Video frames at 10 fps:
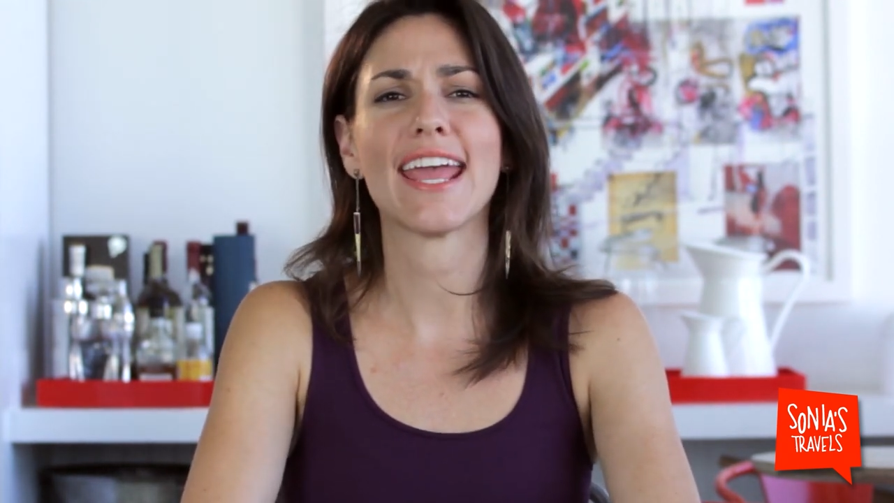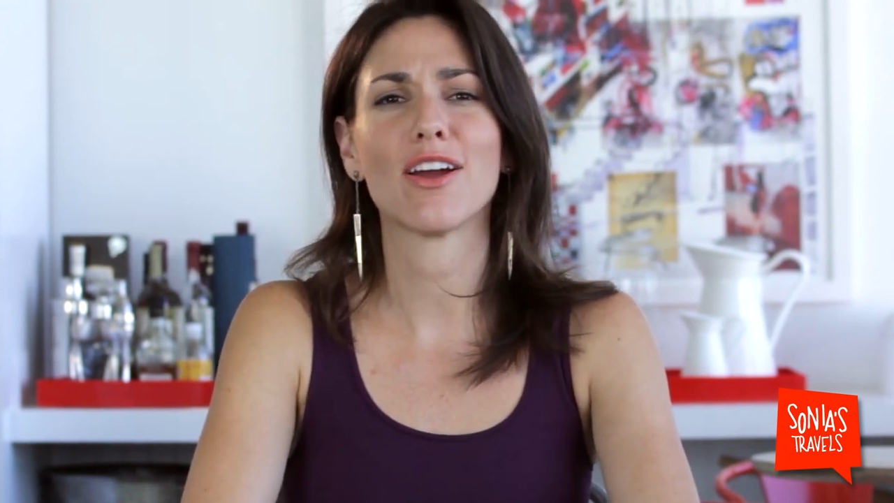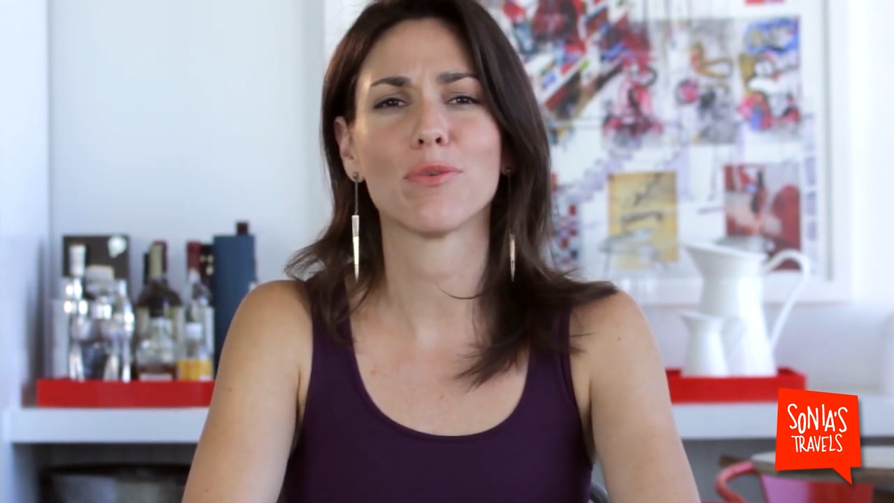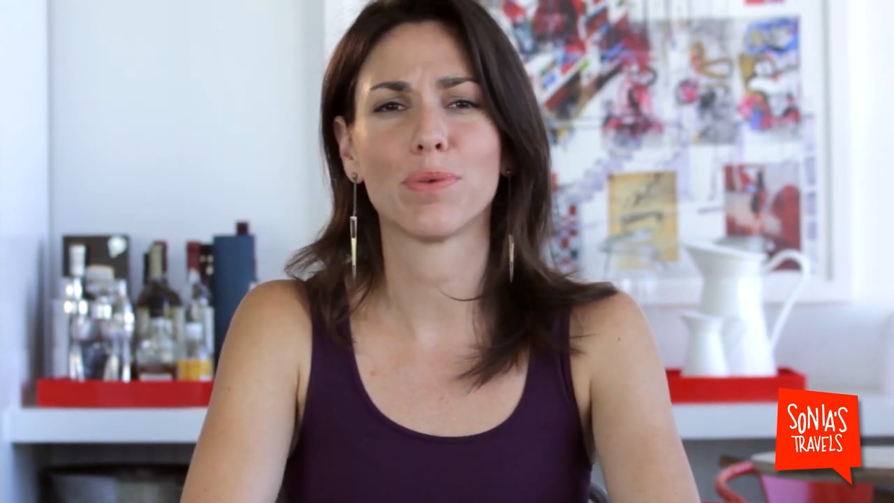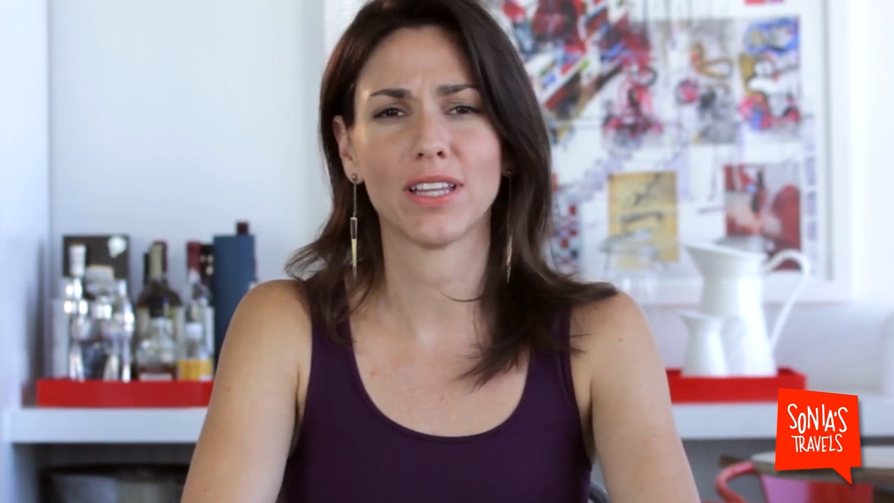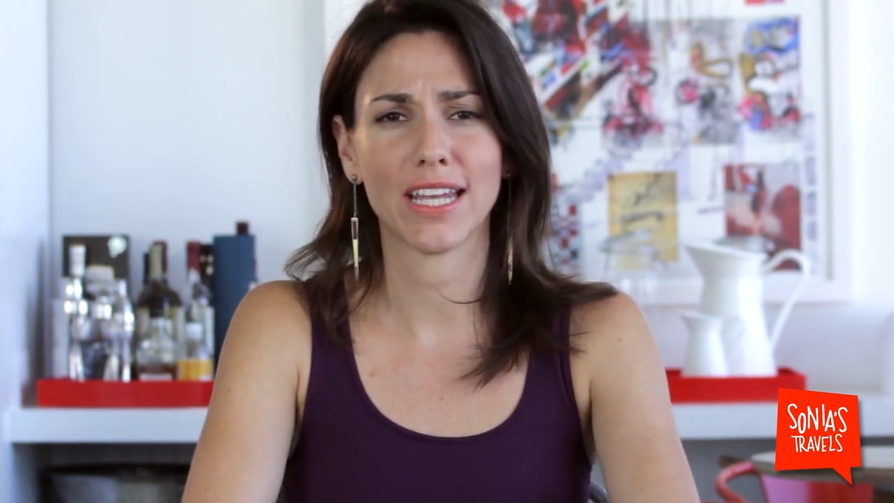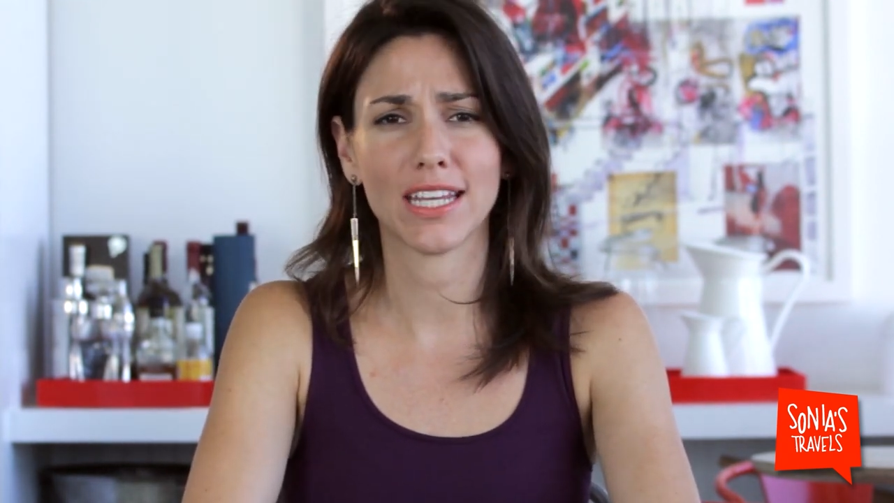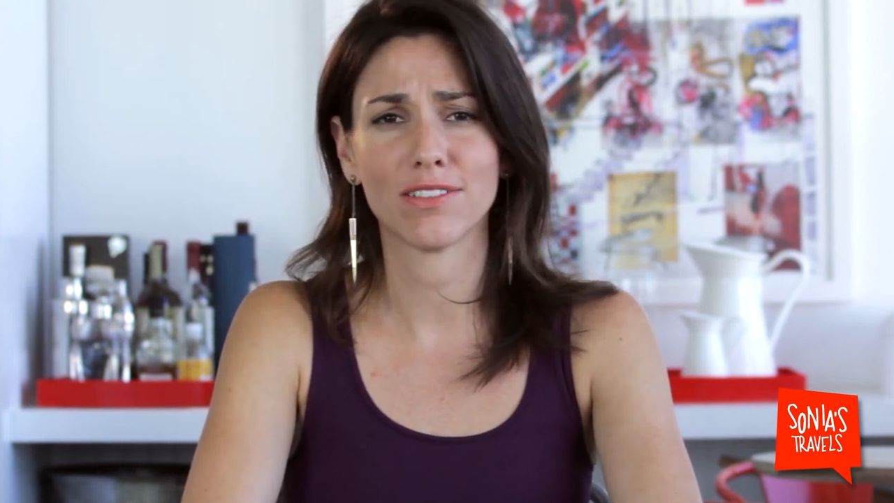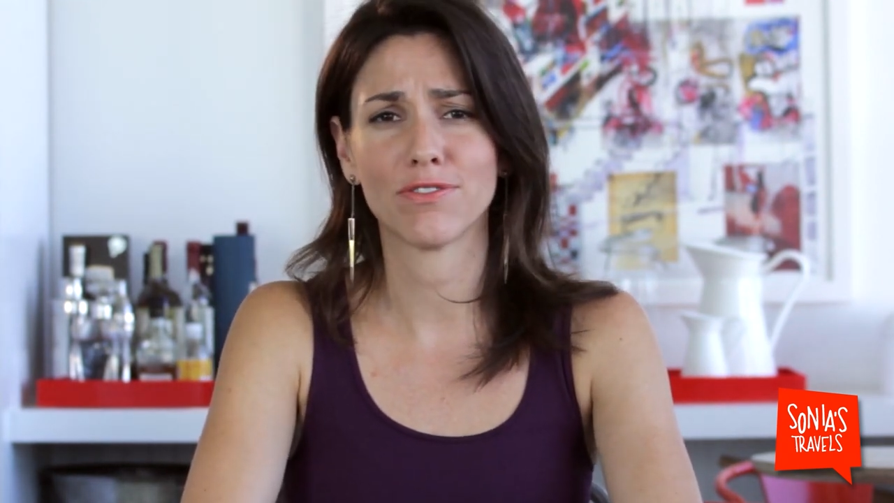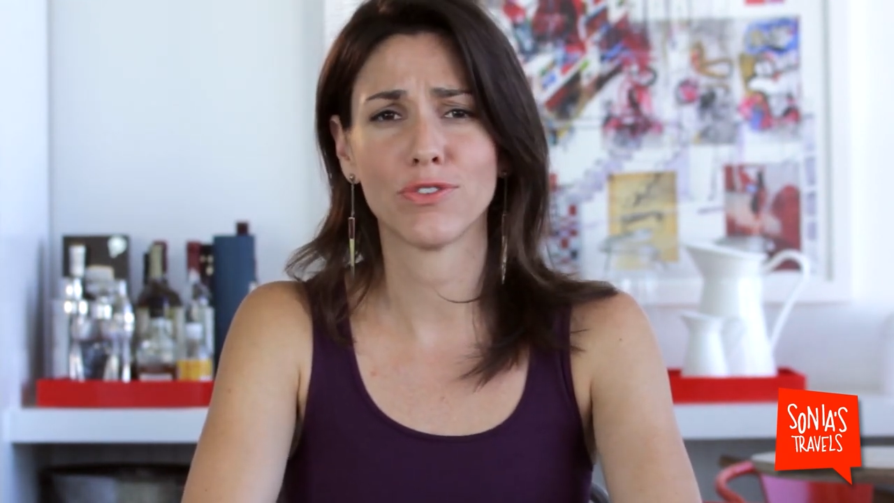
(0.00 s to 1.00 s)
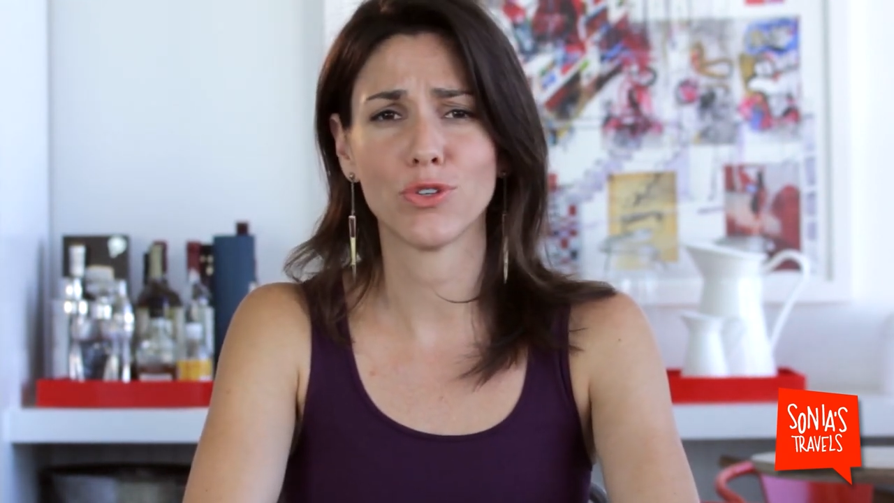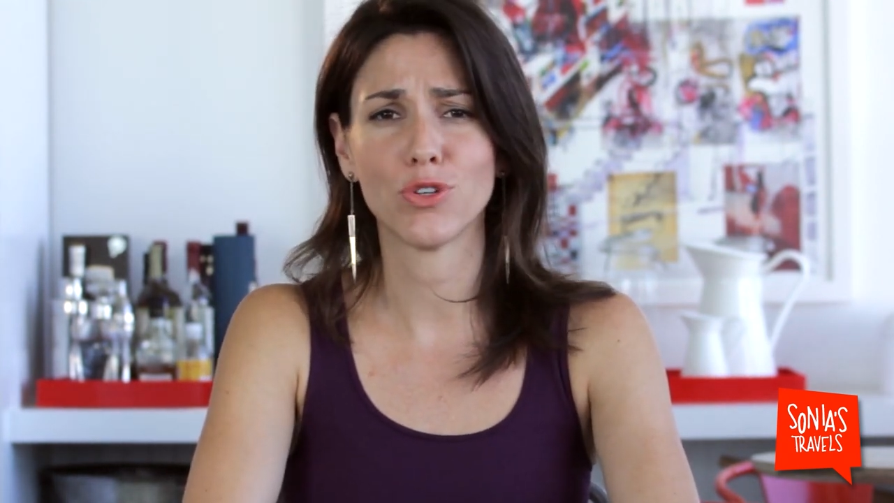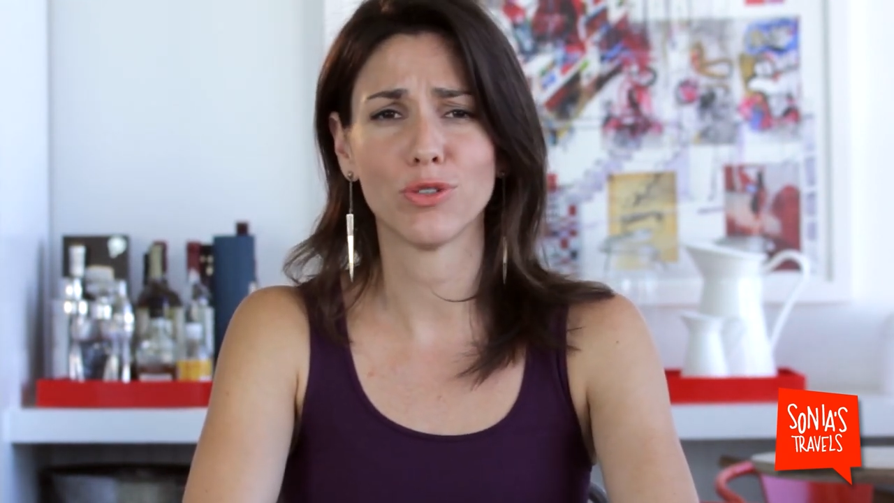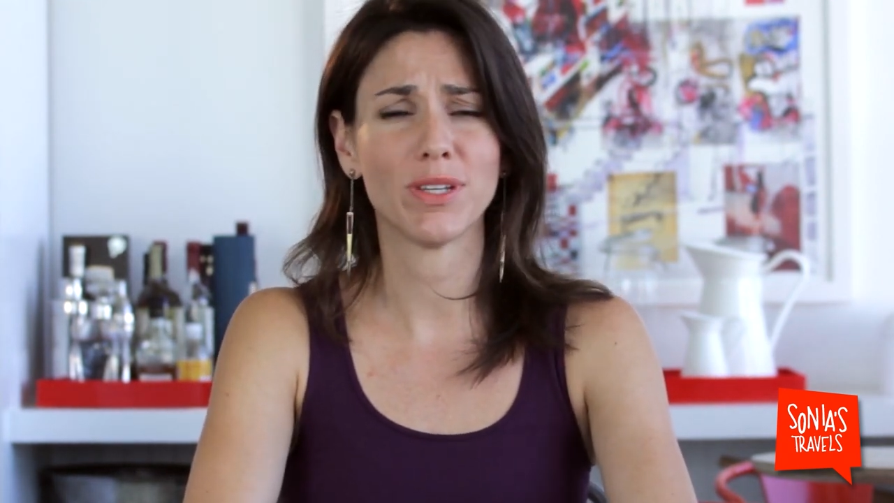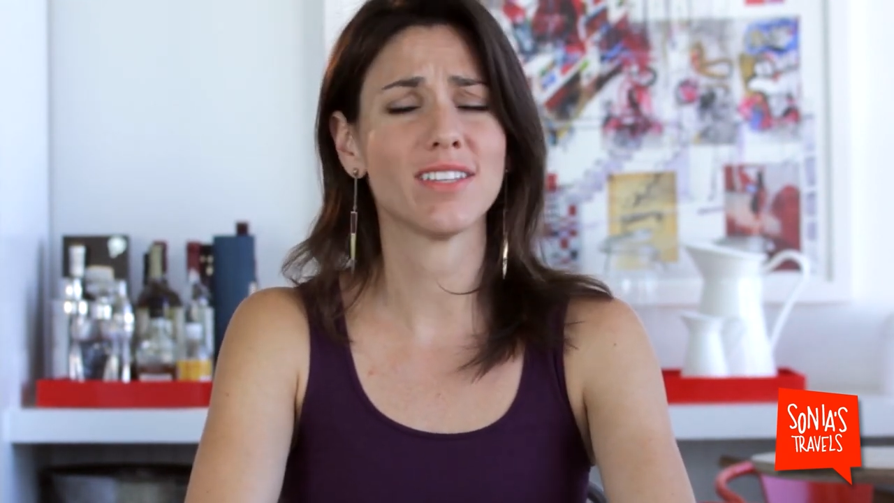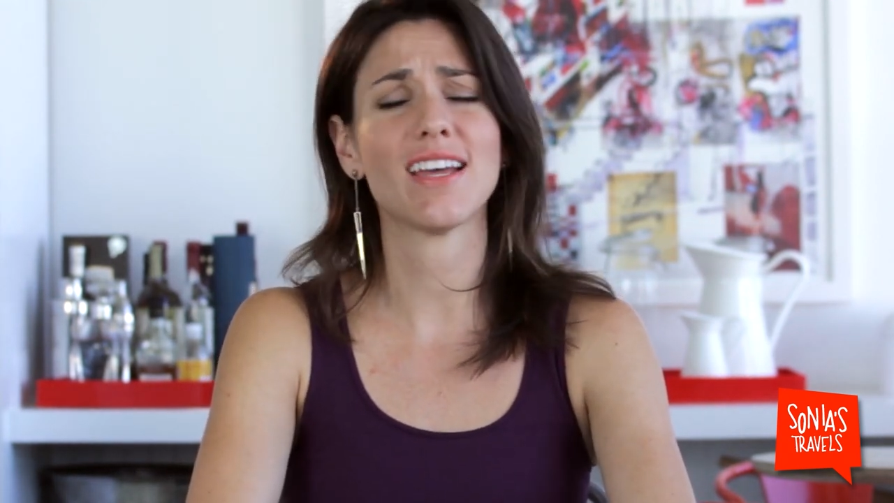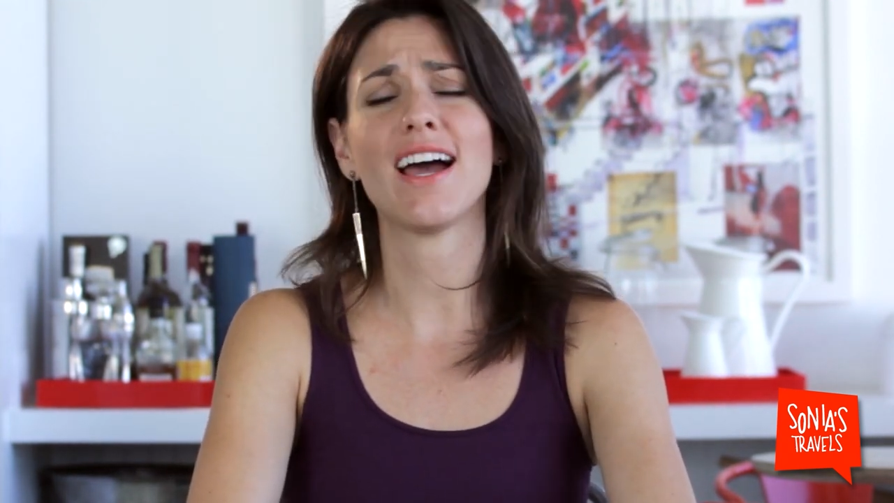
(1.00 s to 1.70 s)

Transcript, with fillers: airplane food because